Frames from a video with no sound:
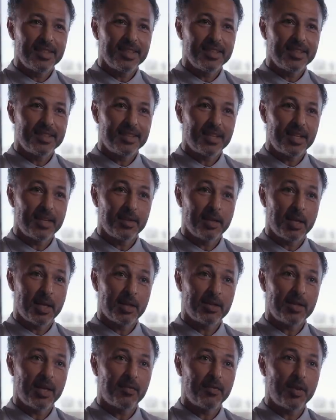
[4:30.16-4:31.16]
it? To
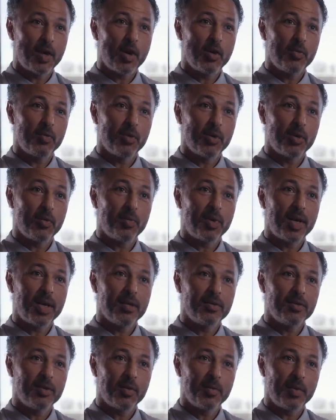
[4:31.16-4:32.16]
have the homegrown
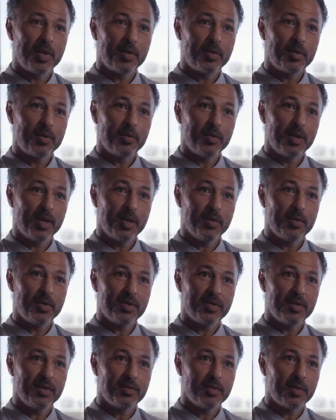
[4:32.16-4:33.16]
players coming through the
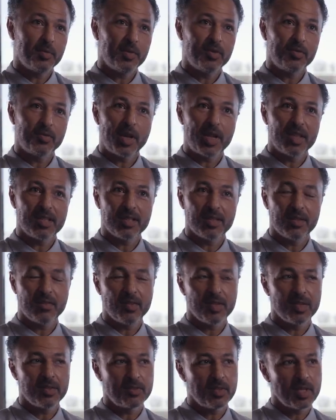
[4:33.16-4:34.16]
youth system and straight into the first